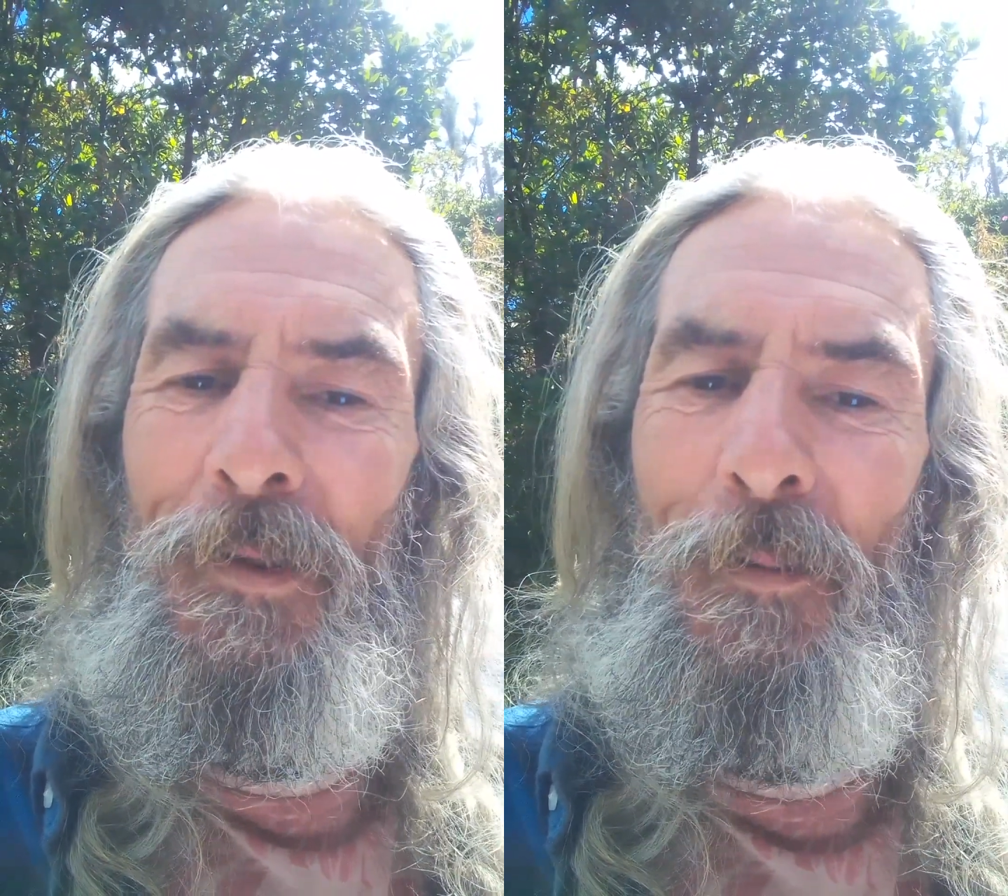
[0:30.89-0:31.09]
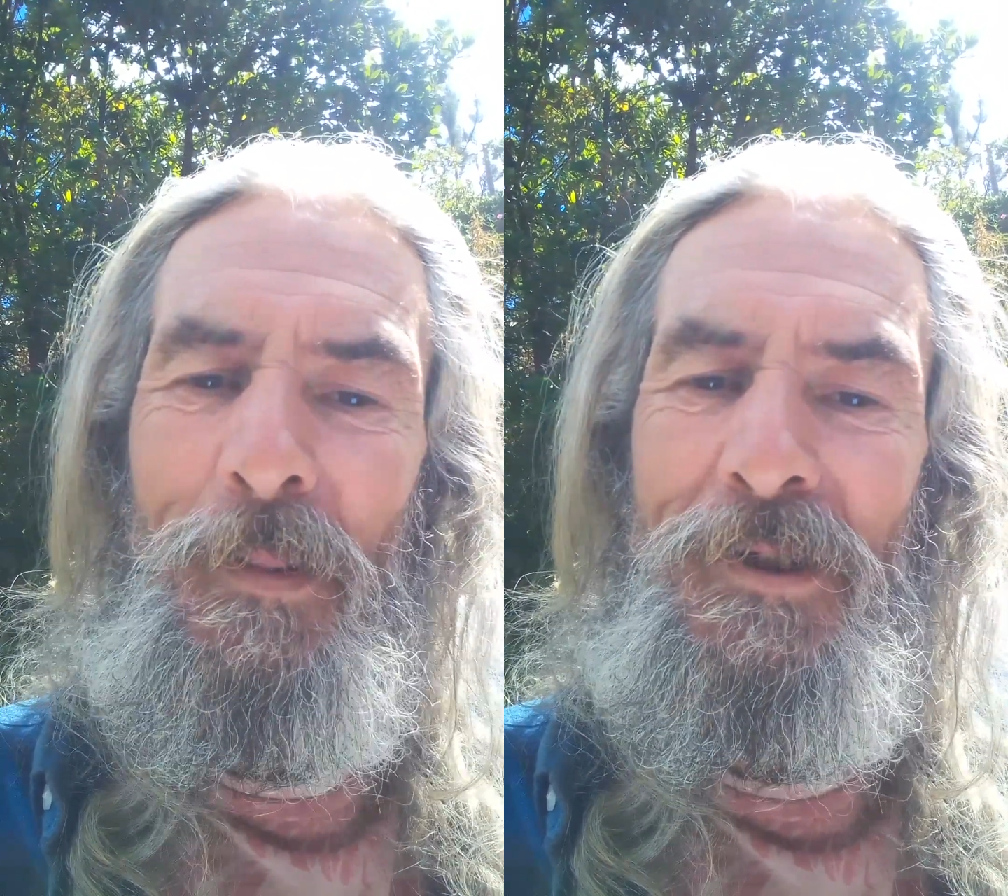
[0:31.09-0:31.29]

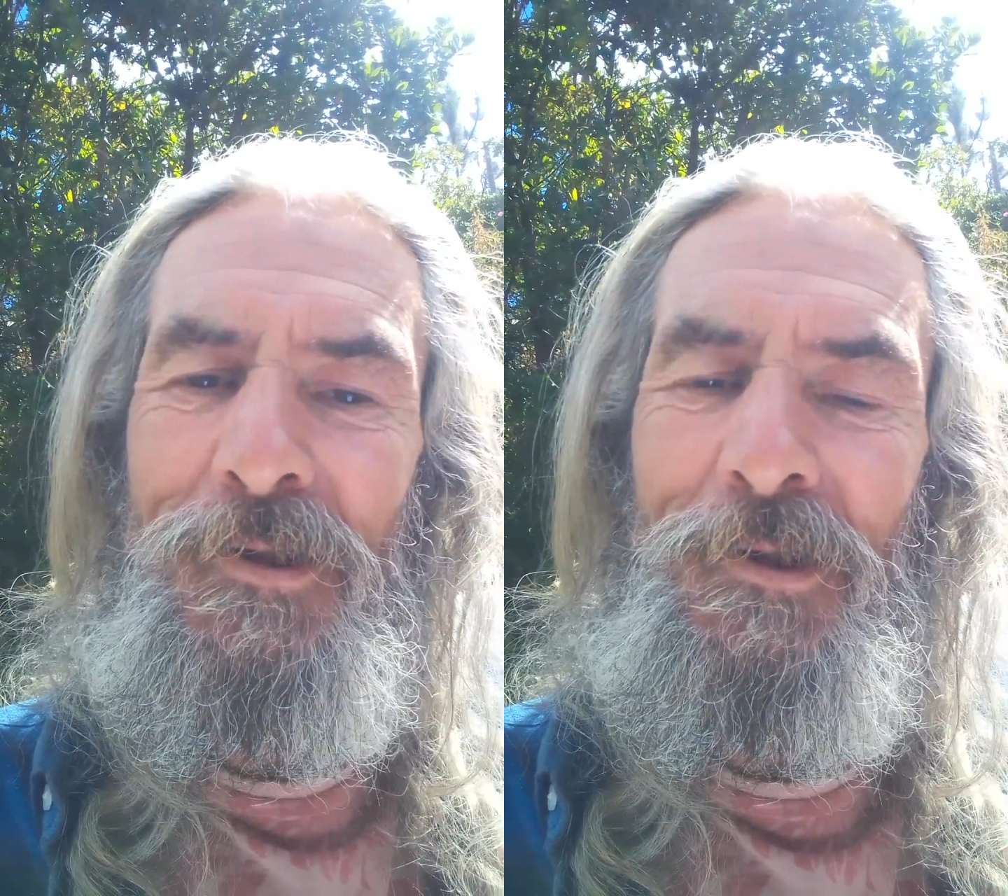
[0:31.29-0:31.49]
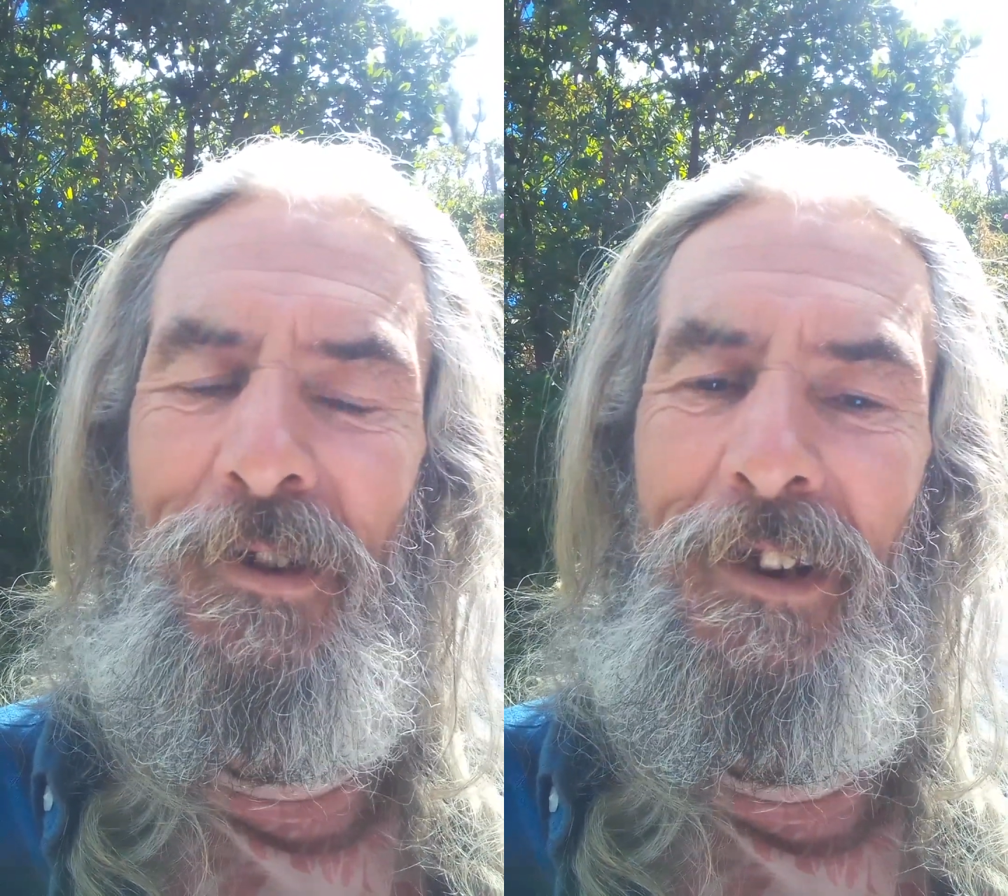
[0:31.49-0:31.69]
The
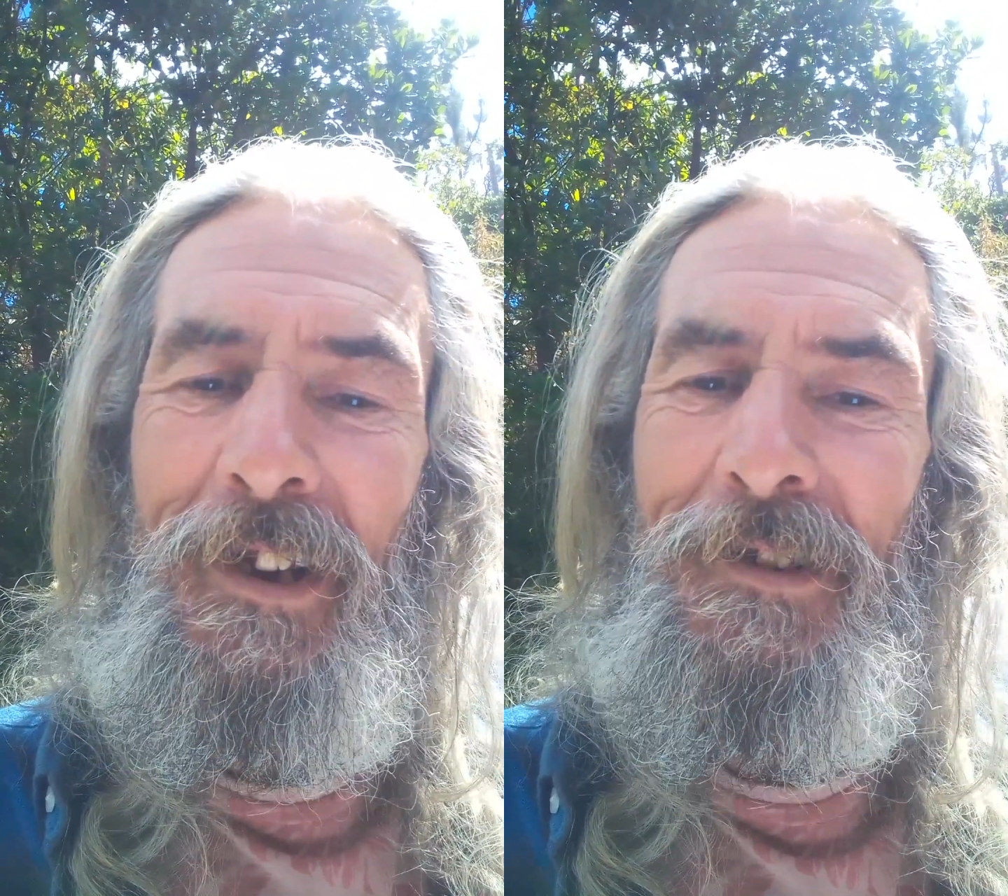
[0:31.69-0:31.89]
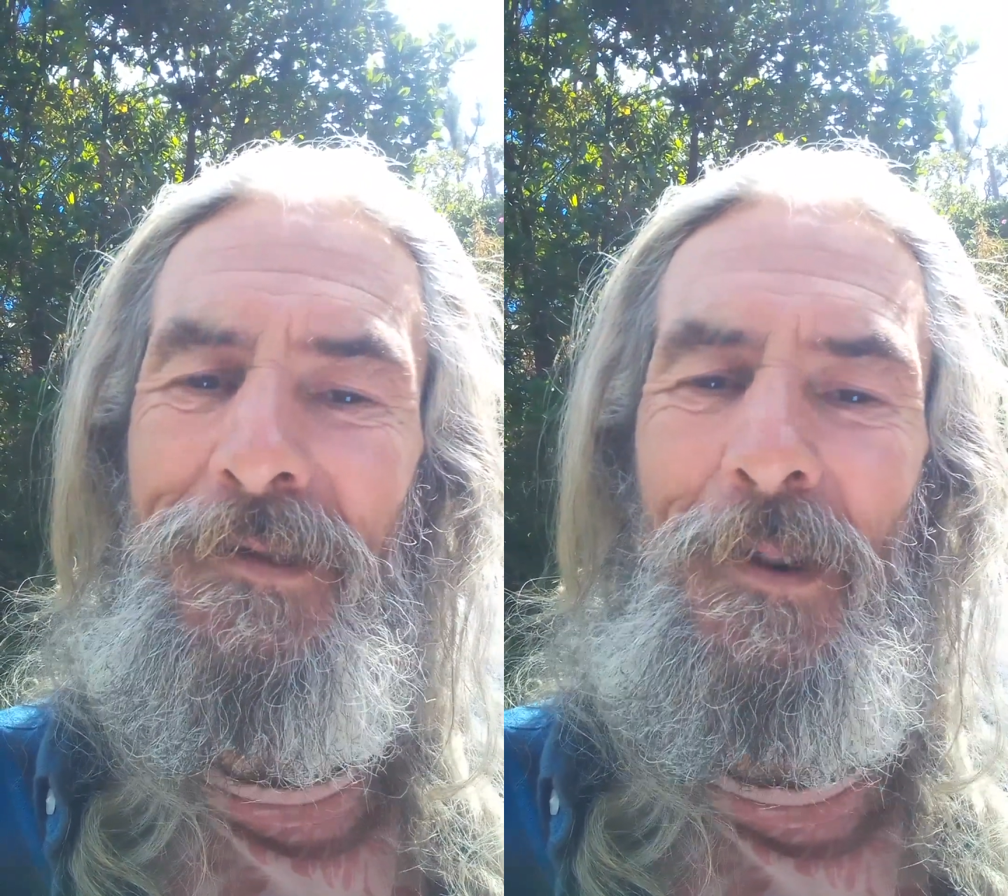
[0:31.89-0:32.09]

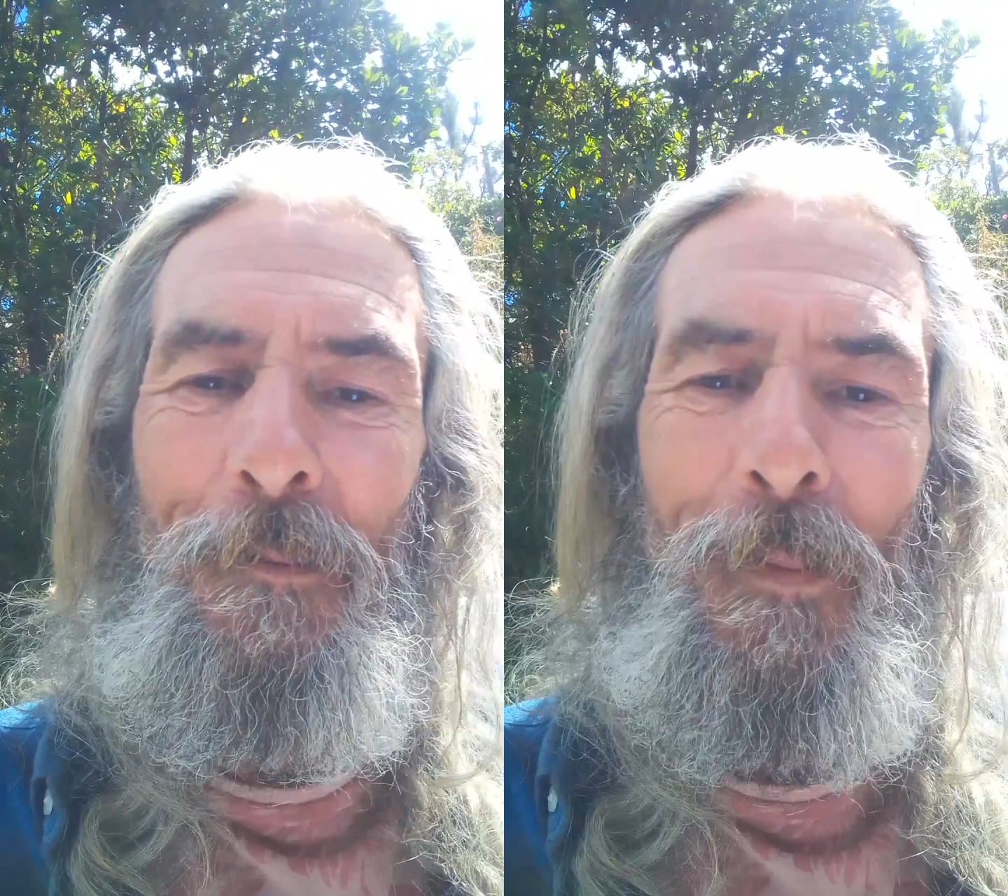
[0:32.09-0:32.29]
mystery is the